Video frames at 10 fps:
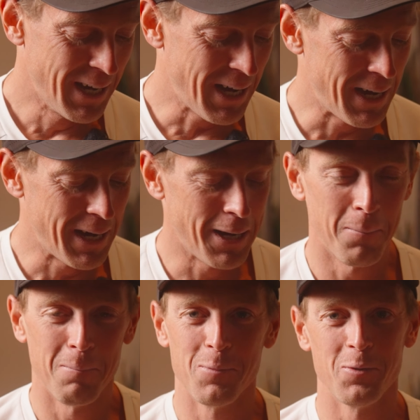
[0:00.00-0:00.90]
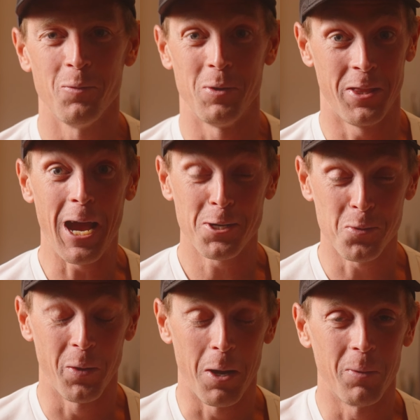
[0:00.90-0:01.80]
um, the
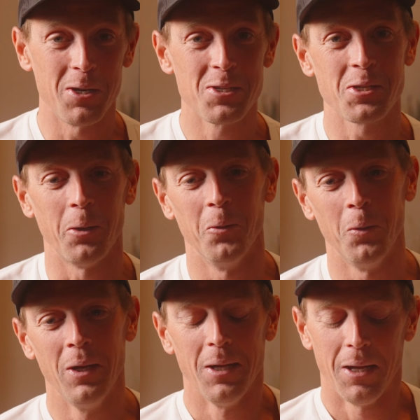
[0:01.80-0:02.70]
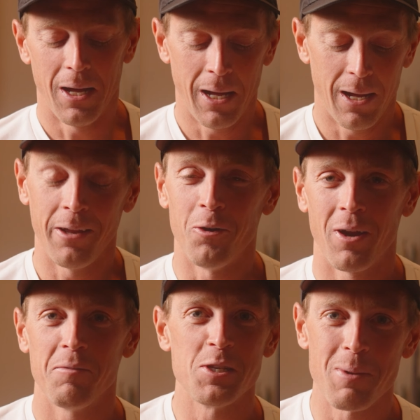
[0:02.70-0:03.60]
actual numbers. So uh, I don't
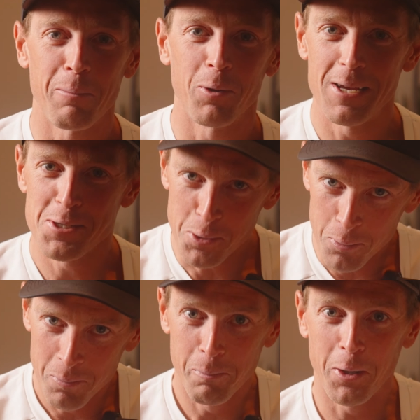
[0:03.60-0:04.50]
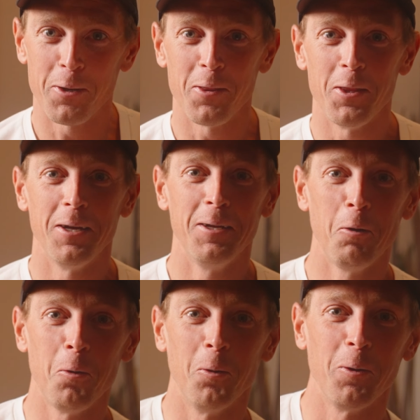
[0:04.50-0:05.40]
have these memorized, so pardon the
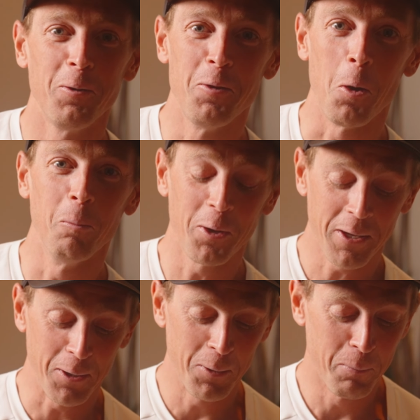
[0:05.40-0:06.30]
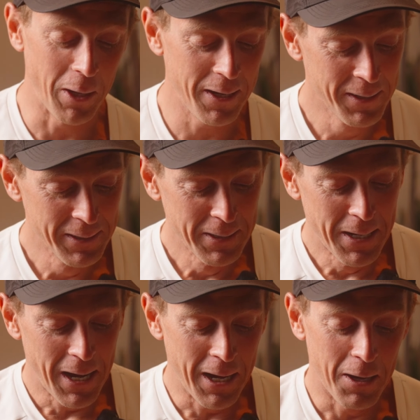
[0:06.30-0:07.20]
whole notebook here. But
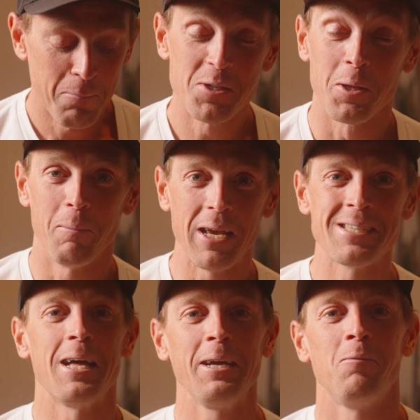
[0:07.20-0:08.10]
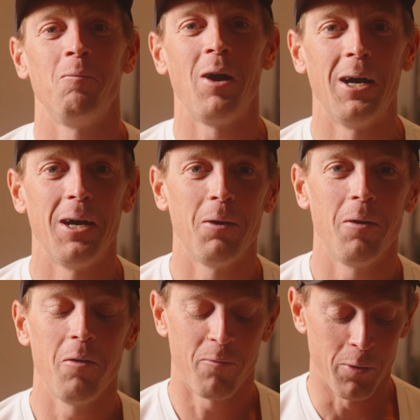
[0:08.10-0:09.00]
um, so the baseline,
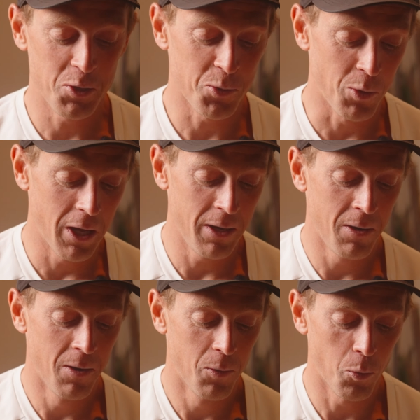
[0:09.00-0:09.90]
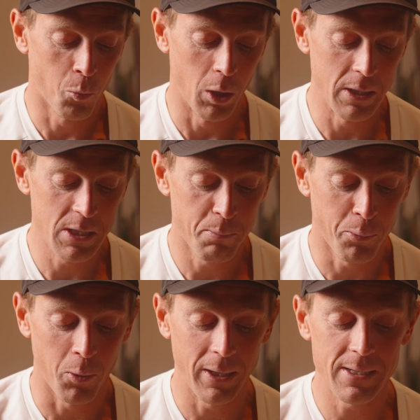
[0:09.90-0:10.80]
uh, first run was
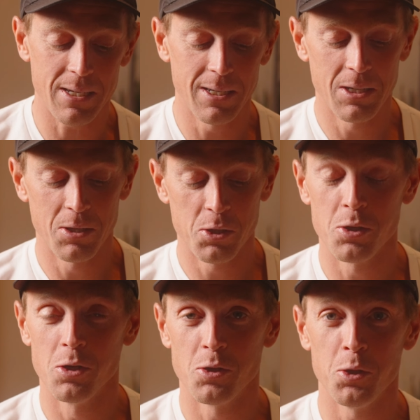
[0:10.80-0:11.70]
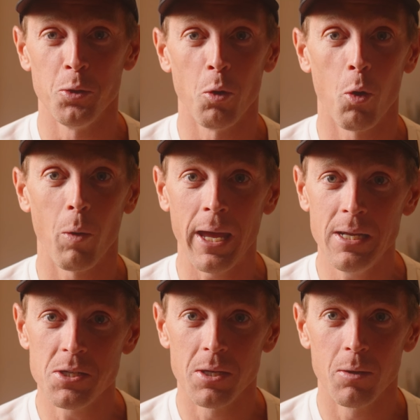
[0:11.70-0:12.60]

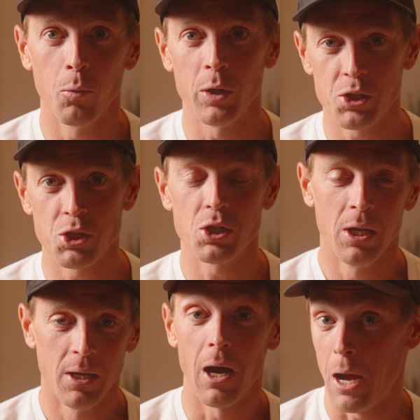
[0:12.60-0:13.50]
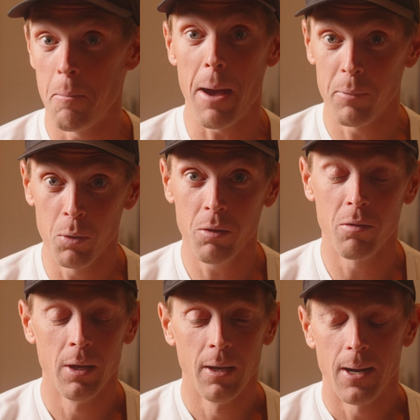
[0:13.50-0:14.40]
0.208, which I'm happy
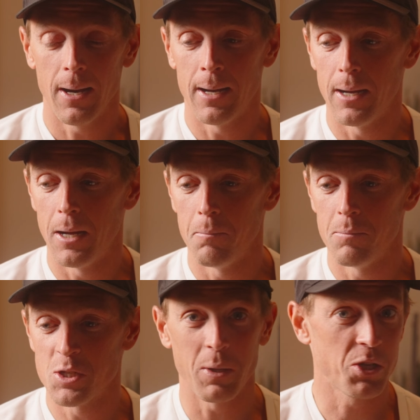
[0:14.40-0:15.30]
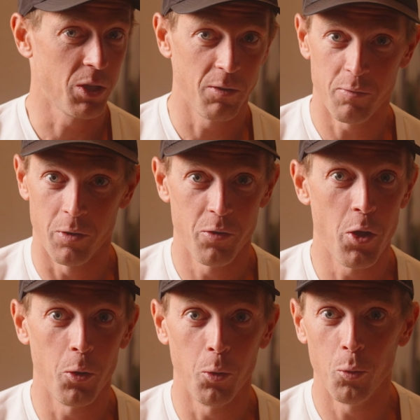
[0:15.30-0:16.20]
with, um, especially for
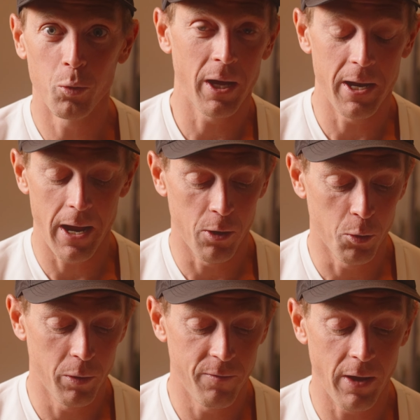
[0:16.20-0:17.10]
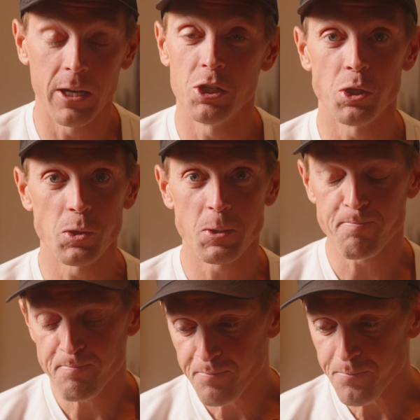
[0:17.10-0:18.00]
no kind of aero advantages
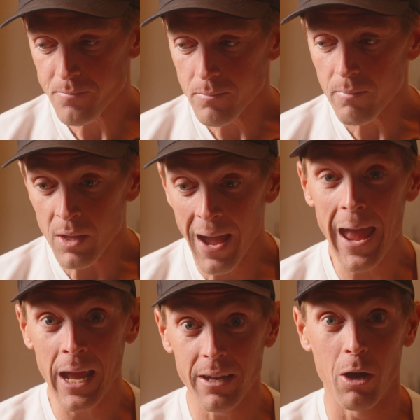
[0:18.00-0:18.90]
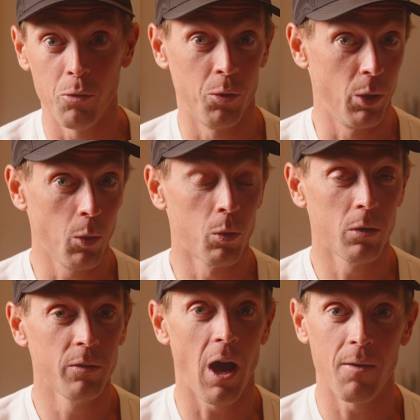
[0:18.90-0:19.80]
and out in the real
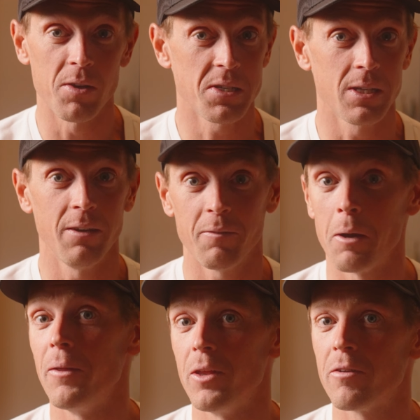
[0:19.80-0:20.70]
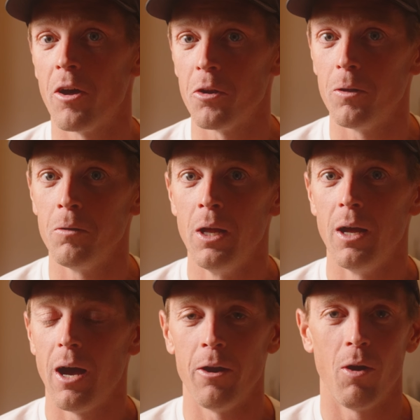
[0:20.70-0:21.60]
world. Obviously, if I'm in the tunnel,
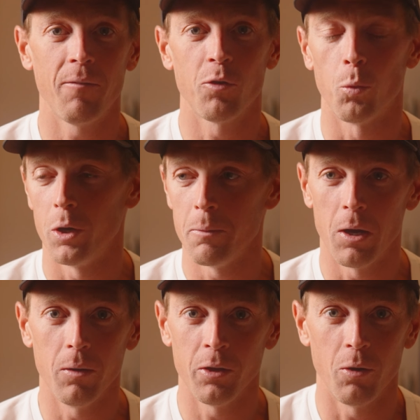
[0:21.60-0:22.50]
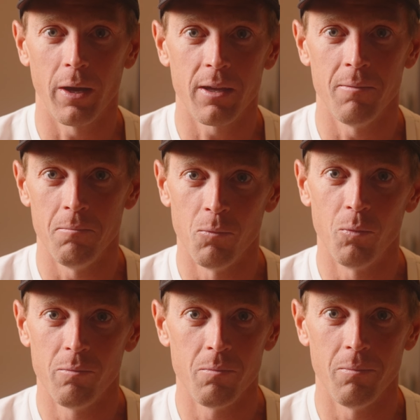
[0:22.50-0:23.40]
I don't have to worry about, you know, I can
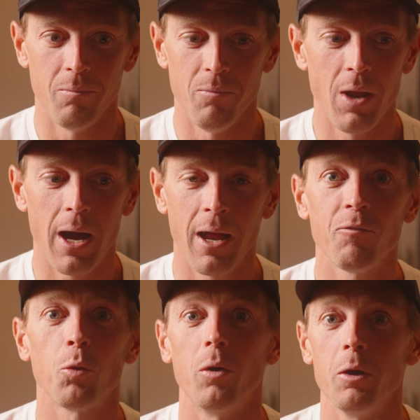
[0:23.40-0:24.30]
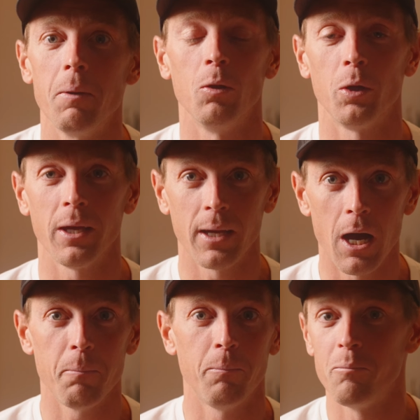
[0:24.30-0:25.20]
not have to worry about looking
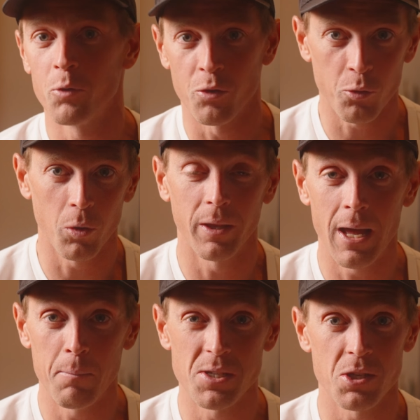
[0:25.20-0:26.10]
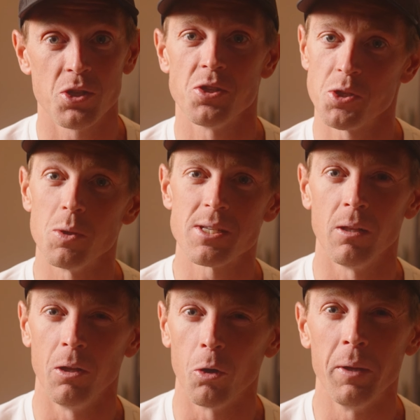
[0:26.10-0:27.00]
up, controlling the head position. So it's a
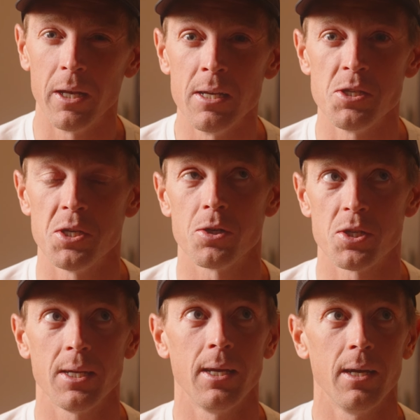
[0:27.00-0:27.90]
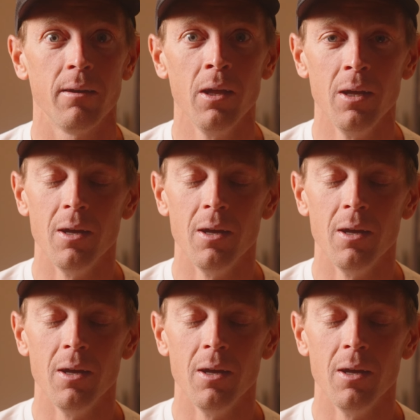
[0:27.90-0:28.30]
little bit easier to get